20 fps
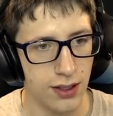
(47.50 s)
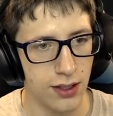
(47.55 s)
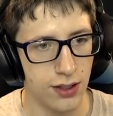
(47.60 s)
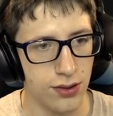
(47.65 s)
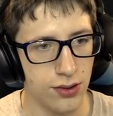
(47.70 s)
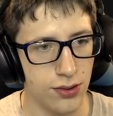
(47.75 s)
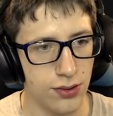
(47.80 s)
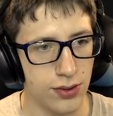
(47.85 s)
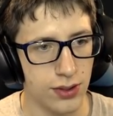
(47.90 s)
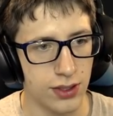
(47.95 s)

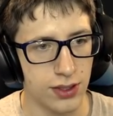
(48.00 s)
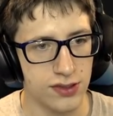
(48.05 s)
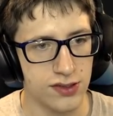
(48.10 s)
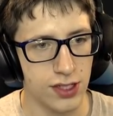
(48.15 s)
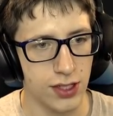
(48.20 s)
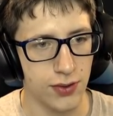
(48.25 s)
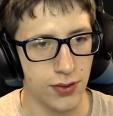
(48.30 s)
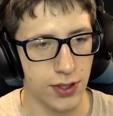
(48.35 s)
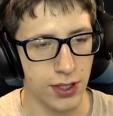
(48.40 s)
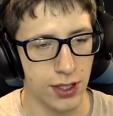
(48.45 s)
Ooh, it looks
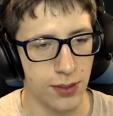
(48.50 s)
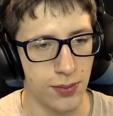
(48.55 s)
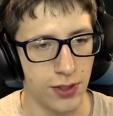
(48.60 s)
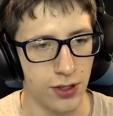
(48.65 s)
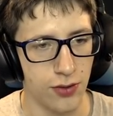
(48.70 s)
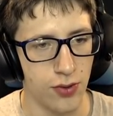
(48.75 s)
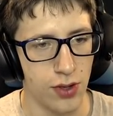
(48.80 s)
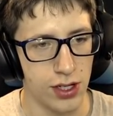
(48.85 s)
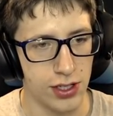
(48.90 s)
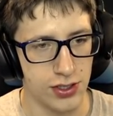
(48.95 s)
like we're going to bring
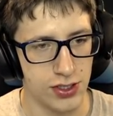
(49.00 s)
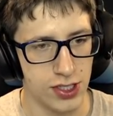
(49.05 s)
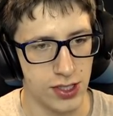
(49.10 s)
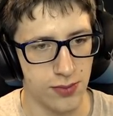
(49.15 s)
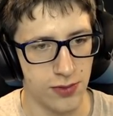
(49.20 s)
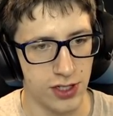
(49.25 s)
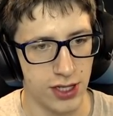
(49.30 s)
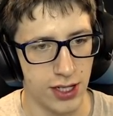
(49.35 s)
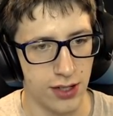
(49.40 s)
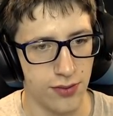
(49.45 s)
water
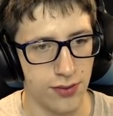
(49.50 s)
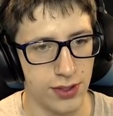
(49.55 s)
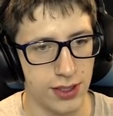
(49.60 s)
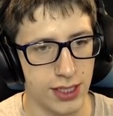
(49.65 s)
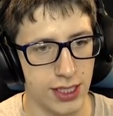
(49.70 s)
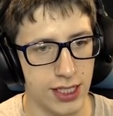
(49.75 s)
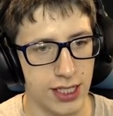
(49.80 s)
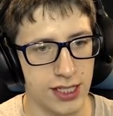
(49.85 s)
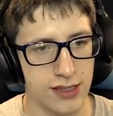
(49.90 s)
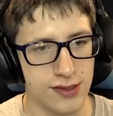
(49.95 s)
somewhere that
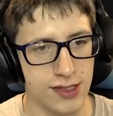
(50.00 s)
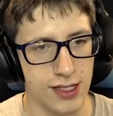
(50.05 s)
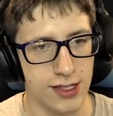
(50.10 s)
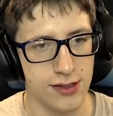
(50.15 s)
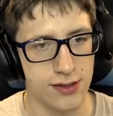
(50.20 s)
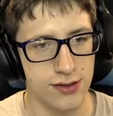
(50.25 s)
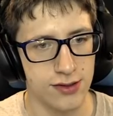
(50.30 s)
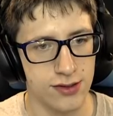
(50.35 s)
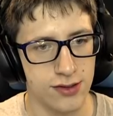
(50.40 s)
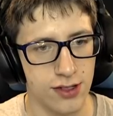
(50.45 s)
really needs
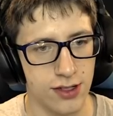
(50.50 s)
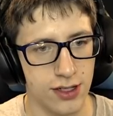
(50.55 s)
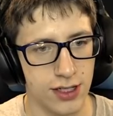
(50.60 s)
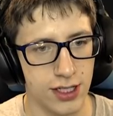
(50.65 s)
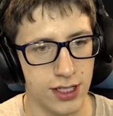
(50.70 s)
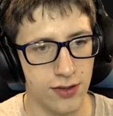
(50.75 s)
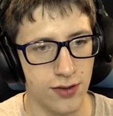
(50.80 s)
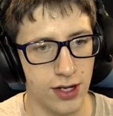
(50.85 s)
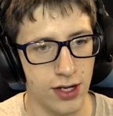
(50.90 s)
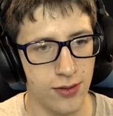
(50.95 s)
it. Saudi
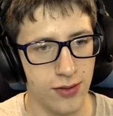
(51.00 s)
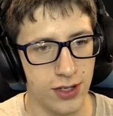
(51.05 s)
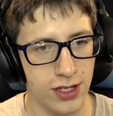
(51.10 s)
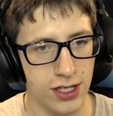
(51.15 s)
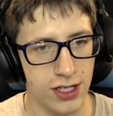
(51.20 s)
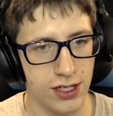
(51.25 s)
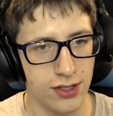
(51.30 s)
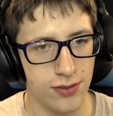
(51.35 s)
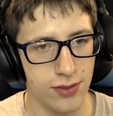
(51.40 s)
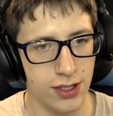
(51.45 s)
Arabia,
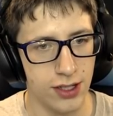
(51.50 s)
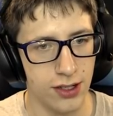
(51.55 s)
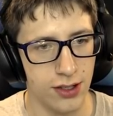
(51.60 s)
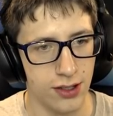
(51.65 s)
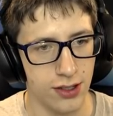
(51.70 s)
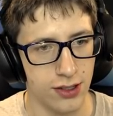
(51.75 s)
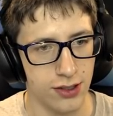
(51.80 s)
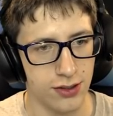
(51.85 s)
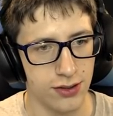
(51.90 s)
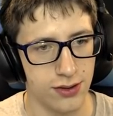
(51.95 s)
here we go.
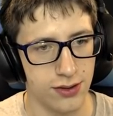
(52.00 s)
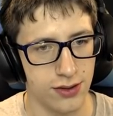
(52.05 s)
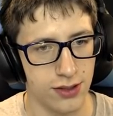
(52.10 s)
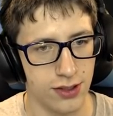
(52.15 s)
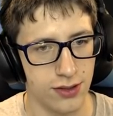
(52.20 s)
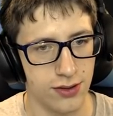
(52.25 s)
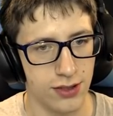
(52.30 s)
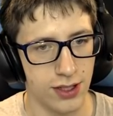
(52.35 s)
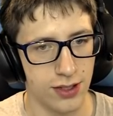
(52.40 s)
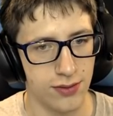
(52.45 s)
Uh,
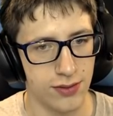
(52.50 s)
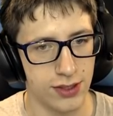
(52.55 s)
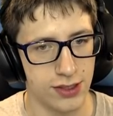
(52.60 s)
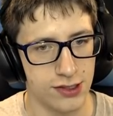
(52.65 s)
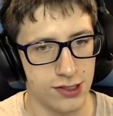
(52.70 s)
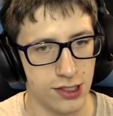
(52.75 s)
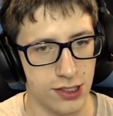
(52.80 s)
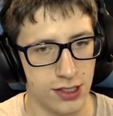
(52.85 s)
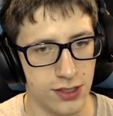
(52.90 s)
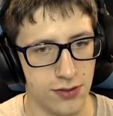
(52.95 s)
no, not really
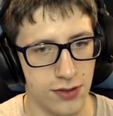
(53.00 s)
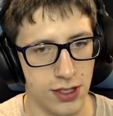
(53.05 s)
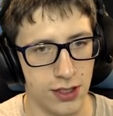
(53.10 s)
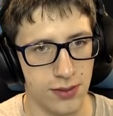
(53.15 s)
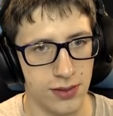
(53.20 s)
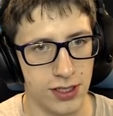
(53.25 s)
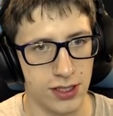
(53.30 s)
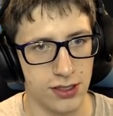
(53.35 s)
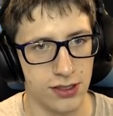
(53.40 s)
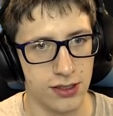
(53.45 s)
Saudi
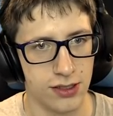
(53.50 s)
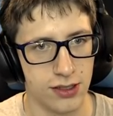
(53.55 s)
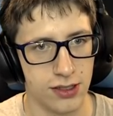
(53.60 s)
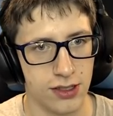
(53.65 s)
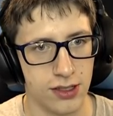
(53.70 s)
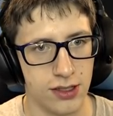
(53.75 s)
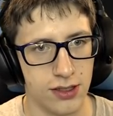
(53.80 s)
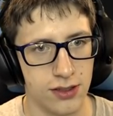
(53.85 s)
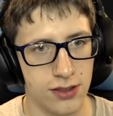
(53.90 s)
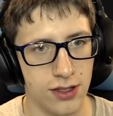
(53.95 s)
Arabia.
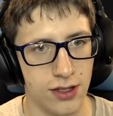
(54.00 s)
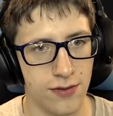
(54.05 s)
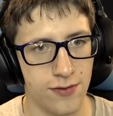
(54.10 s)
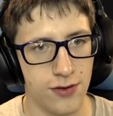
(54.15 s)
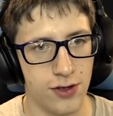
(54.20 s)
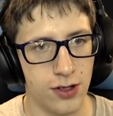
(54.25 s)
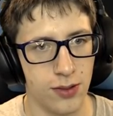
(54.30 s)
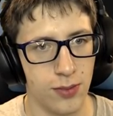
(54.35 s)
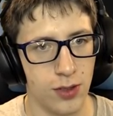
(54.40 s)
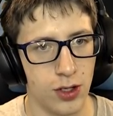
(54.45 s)
Thought
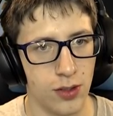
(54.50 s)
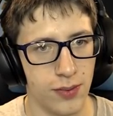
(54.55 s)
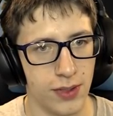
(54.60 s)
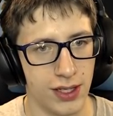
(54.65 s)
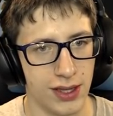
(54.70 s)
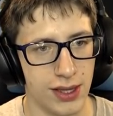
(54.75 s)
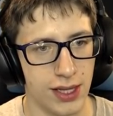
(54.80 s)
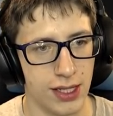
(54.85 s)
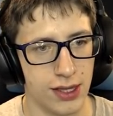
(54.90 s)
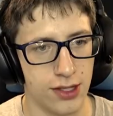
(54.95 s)
for a
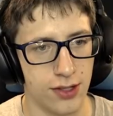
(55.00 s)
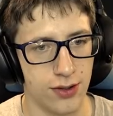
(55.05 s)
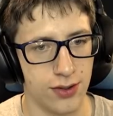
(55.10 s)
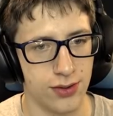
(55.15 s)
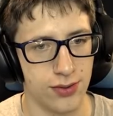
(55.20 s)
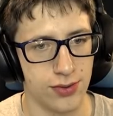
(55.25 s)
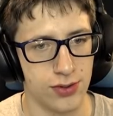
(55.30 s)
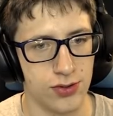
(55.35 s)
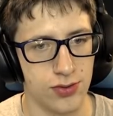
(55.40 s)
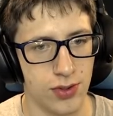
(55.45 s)
moment that the
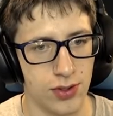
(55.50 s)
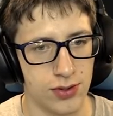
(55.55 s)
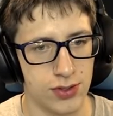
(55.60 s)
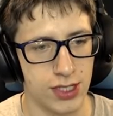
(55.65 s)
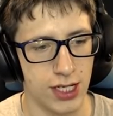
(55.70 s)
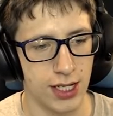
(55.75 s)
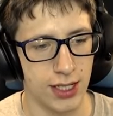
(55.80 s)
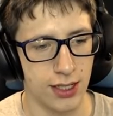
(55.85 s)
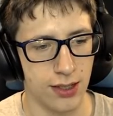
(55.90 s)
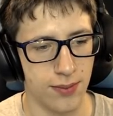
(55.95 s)
Earth was
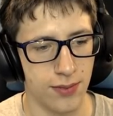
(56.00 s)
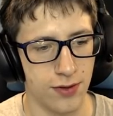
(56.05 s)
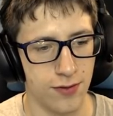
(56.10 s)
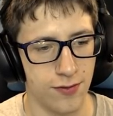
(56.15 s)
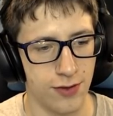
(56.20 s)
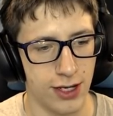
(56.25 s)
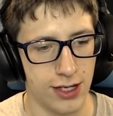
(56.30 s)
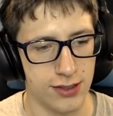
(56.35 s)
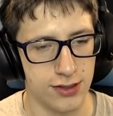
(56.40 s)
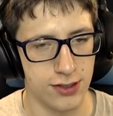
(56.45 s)
rotating a bit
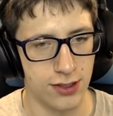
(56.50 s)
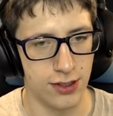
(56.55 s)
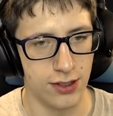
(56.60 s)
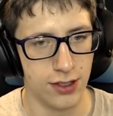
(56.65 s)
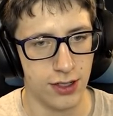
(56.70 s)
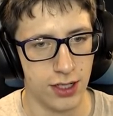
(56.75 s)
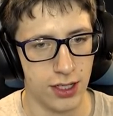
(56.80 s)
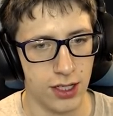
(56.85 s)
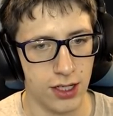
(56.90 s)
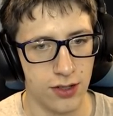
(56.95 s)
faster.
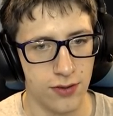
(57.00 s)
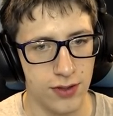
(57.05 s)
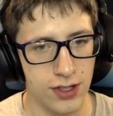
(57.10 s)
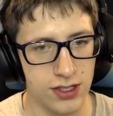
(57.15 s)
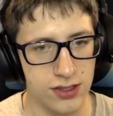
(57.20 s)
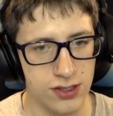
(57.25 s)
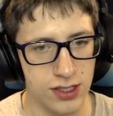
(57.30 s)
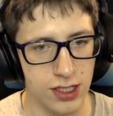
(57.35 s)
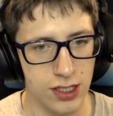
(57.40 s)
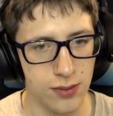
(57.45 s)
We're
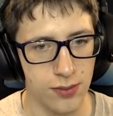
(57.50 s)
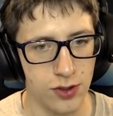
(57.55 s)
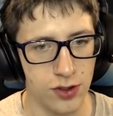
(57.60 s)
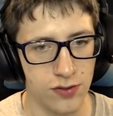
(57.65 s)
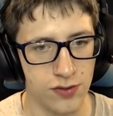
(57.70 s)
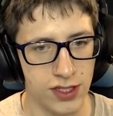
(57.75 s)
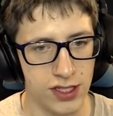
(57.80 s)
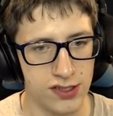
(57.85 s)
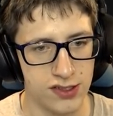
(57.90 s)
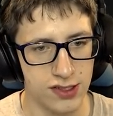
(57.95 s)
actually going to move
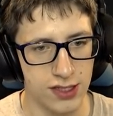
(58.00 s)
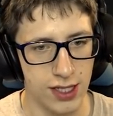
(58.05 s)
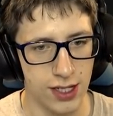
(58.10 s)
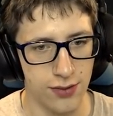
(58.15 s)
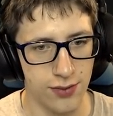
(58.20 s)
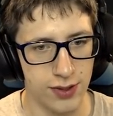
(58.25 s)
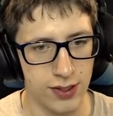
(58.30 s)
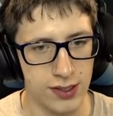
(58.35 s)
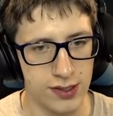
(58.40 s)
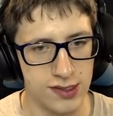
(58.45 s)
this so that
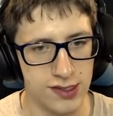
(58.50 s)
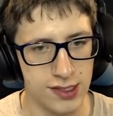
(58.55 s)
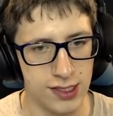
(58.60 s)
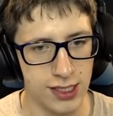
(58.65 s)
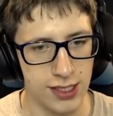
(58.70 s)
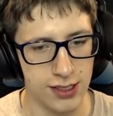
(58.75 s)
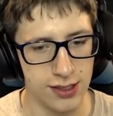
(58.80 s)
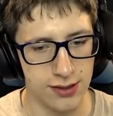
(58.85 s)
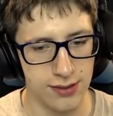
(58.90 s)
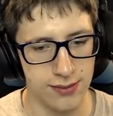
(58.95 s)
we can see
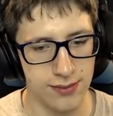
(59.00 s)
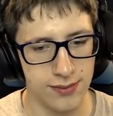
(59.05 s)
it.